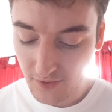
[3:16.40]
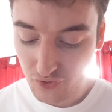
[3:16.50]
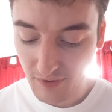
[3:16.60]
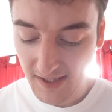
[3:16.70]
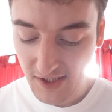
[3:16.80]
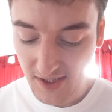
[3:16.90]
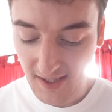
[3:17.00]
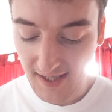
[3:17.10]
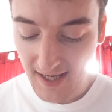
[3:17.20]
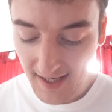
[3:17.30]
Drinks
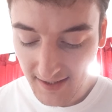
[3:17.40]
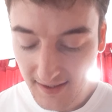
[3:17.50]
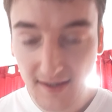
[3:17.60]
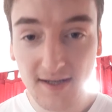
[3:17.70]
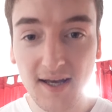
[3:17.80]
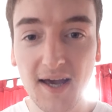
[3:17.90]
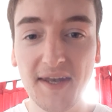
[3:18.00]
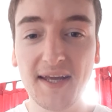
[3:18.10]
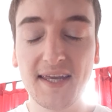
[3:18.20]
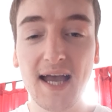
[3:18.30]
again, and
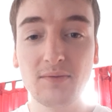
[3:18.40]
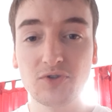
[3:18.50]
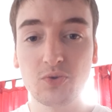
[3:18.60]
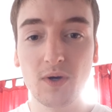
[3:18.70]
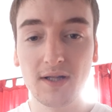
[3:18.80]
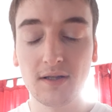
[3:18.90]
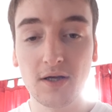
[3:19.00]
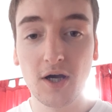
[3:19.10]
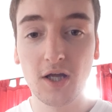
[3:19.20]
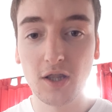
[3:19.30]
then Cantwell.
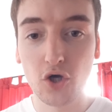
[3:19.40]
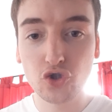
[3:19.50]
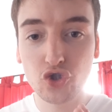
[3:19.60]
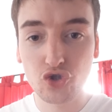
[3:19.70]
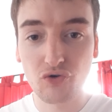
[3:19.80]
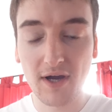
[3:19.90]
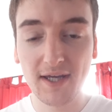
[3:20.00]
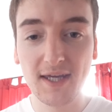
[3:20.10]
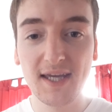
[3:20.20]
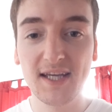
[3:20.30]
A long
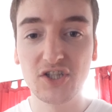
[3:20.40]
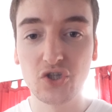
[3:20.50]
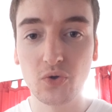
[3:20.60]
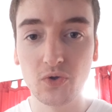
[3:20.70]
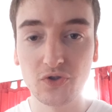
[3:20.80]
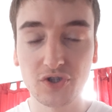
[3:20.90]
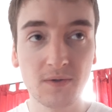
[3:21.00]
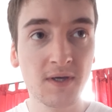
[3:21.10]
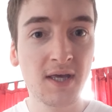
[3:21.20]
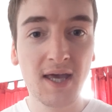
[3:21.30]
strike, he scores.
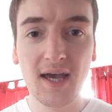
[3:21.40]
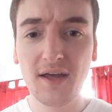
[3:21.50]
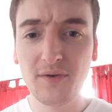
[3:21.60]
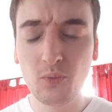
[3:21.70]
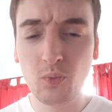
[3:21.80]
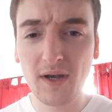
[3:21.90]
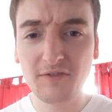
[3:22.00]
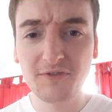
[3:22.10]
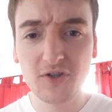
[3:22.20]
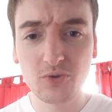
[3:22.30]
When I
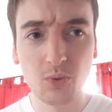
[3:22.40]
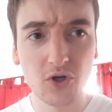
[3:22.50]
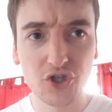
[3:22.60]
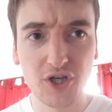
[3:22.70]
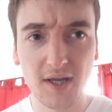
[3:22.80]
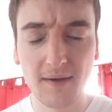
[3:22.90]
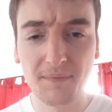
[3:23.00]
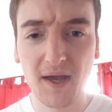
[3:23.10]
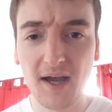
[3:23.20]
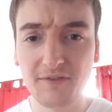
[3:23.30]
first watched it,
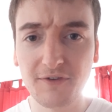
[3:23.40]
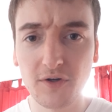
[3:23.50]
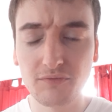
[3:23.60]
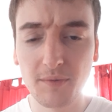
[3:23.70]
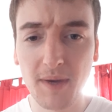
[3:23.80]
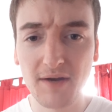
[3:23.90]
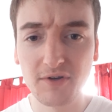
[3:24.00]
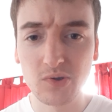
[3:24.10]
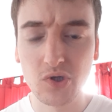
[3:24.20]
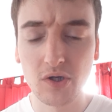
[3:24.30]
I thought
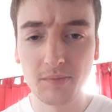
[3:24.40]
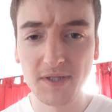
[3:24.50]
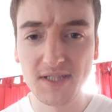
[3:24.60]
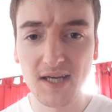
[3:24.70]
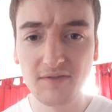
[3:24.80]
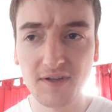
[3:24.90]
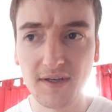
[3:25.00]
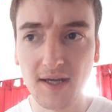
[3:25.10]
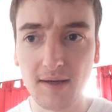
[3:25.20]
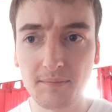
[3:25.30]
Romero's got to be saving
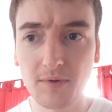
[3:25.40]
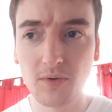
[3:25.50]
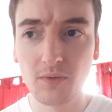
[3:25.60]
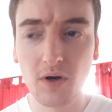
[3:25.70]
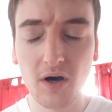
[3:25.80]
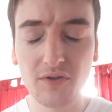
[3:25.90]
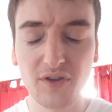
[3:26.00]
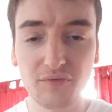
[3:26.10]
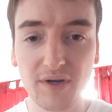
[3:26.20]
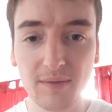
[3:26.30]
that. But on
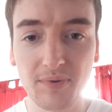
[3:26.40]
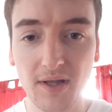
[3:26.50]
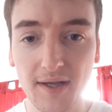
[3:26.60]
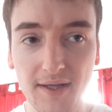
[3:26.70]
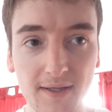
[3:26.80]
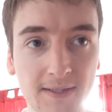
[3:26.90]
the replay,